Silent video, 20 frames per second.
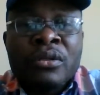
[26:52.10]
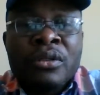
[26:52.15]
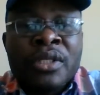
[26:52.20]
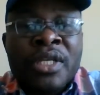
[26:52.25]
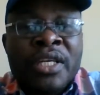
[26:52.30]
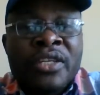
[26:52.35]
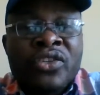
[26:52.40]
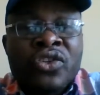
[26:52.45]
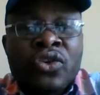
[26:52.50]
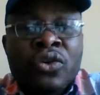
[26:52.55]

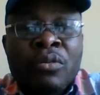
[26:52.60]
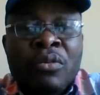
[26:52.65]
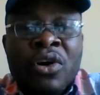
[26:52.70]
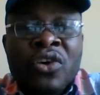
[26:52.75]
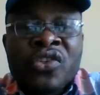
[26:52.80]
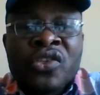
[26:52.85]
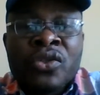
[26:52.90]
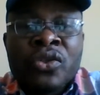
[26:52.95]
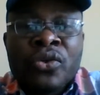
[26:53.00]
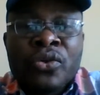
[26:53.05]
things you
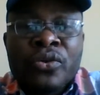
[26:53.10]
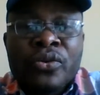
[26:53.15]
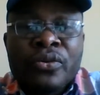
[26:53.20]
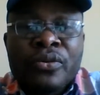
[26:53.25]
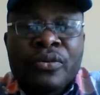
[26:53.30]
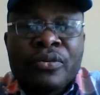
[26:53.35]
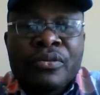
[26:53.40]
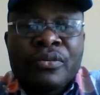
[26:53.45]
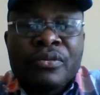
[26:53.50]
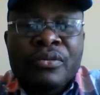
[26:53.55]
must do
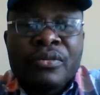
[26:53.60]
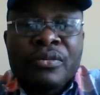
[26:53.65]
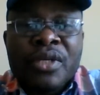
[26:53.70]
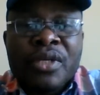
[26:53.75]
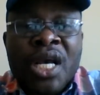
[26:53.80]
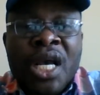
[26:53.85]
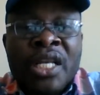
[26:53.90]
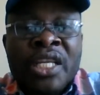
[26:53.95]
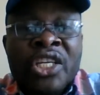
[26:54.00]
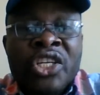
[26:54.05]

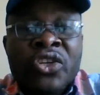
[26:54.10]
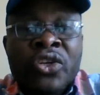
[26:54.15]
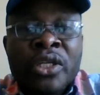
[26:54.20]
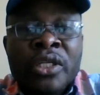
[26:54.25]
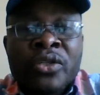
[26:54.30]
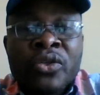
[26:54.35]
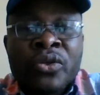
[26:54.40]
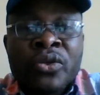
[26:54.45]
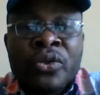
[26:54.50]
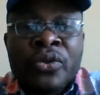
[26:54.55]
and you
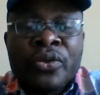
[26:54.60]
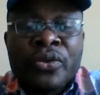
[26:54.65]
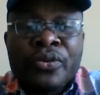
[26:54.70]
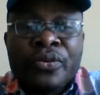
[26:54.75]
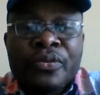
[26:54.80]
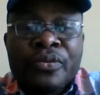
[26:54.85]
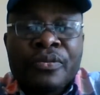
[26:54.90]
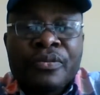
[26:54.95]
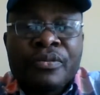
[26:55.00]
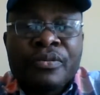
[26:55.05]
need to
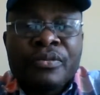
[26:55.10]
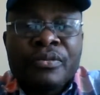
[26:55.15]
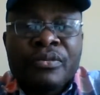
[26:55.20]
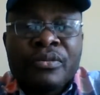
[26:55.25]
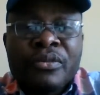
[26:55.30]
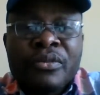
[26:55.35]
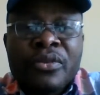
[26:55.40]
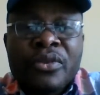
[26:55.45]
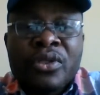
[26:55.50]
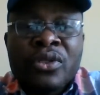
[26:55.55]
do.
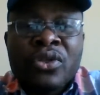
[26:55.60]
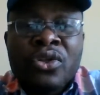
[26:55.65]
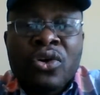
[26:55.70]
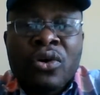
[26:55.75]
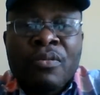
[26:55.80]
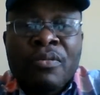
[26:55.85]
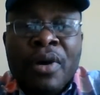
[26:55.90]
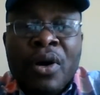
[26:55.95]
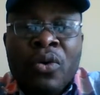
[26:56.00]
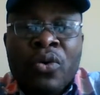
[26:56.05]

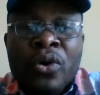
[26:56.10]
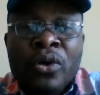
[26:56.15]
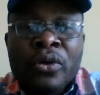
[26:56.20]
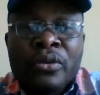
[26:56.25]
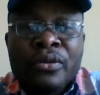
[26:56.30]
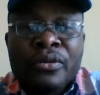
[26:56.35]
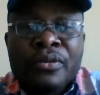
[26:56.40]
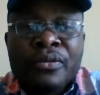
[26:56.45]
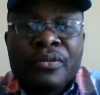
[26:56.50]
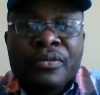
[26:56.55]
Number
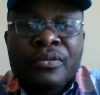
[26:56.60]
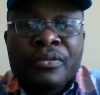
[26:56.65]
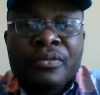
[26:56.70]
one,